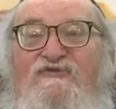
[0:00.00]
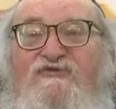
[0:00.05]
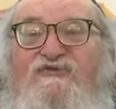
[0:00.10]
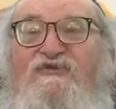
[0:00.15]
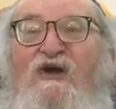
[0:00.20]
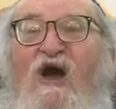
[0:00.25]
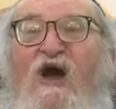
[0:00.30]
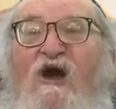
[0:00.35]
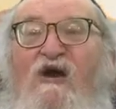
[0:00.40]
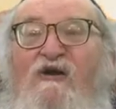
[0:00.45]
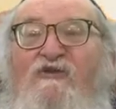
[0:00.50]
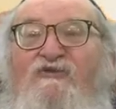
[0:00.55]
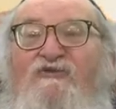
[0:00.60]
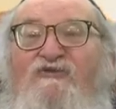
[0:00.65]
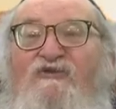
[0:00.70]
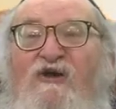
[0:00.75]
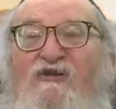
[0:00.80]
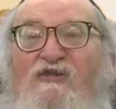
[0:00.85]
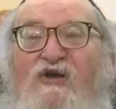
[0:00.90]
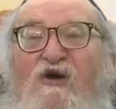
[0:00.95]
Sar
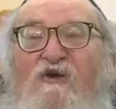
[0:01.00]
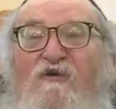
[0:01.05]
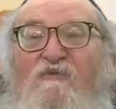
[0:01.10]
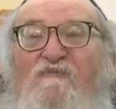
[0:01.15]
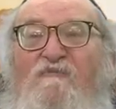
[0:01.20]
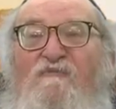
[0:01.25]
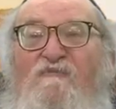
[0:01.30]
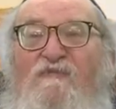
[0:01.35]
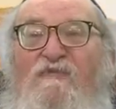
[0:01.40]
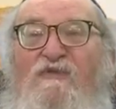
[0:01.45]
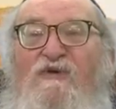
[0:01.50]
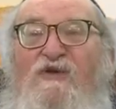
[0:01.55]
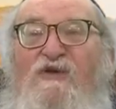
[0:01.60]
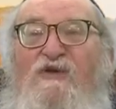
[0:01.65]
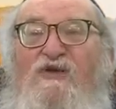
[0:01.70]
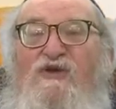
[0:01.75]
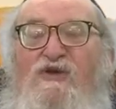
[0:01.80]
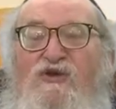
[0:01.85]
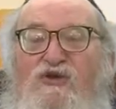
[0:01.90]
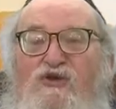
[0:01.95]
Shalom,
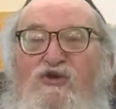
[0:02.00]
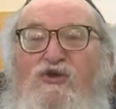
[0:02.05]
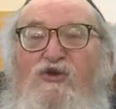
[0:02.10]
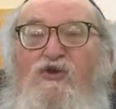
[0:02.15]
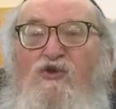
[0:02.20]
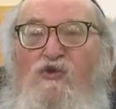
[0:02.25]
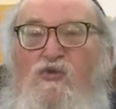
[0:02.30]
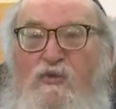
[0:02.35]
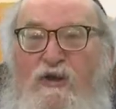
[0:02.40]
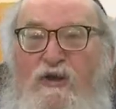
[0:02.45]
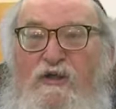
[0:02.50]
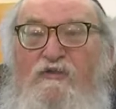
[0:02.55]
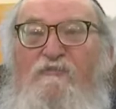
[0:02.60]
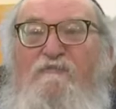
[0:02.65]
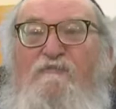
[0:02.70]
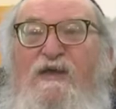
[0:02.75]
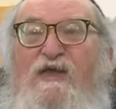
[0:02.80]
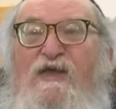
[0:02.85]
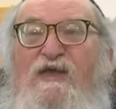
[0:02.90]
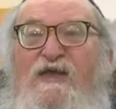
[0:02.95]
you
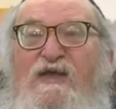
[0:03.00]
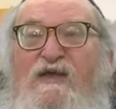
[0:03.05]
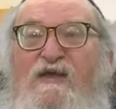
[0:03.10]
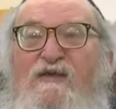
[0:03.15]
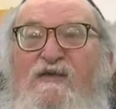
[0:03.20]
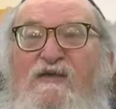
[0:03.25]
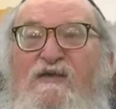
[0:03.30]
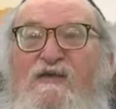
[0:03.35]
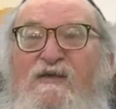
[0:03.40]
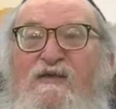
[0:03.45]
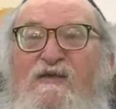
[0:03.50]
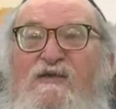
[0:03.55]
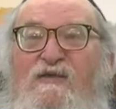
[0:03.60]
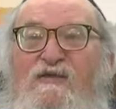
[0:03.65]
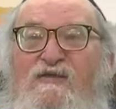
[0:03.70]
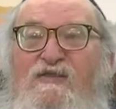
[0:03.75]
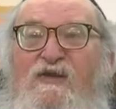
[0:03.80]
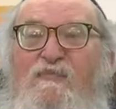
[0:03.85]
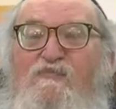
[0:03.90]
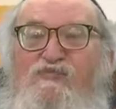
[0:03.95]
will be
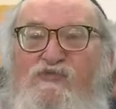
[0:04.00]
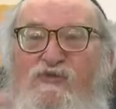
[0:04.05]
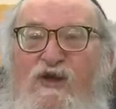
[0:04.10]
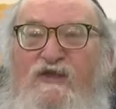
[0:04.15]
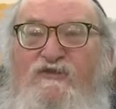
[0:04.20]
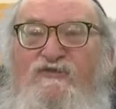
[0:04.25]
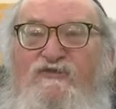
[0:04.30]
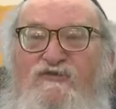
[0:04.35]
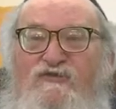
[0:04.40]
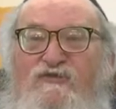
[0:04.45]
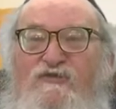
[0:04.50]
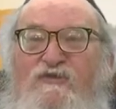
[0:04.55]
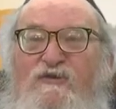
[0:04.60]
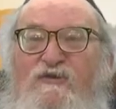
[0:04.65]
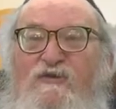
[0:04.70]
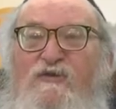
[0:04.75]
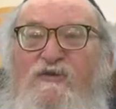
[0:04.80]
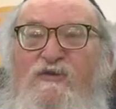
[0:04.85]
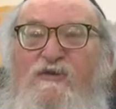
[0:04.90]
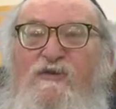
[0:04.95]
the prince
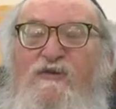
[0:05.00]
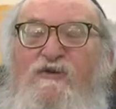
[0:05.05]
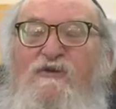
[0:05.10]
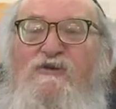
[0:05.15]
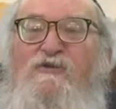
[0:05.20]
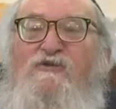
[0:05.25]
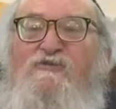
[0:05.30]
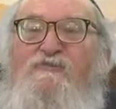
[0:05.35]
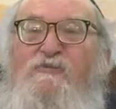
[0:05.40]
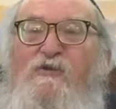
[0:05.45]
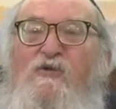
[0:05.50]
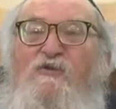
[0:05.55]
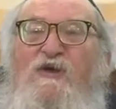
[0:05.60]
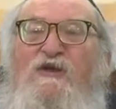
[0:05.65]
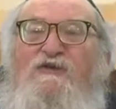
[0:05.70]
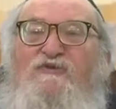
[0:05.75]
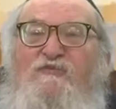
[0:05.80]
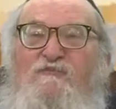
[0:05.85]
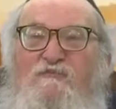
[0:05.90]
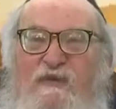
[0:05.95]
through
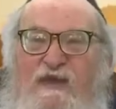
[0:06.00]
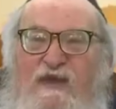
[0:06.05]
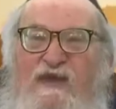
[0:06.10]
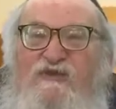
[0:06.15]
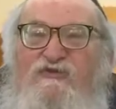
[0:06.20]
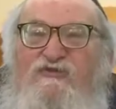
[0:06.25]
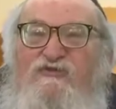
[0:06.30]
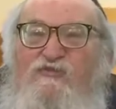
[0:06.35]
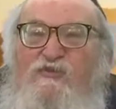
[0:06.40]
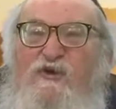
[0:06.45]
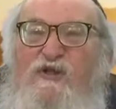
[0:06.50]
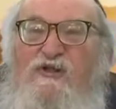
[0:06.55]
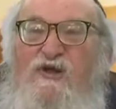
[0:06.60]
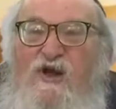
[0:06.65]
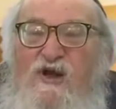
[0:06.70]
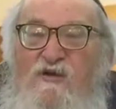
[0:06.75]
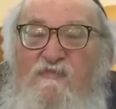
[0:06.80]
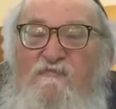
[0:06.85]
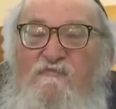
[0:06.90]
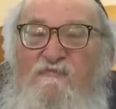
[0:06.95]
which peace will
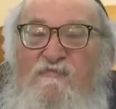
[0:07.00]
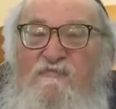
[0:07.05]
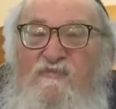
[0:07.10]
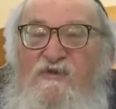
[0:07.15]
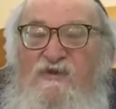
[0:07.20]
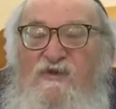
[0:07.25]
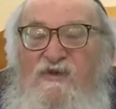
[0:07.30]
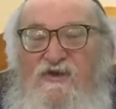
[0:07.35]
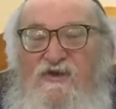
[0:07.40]
come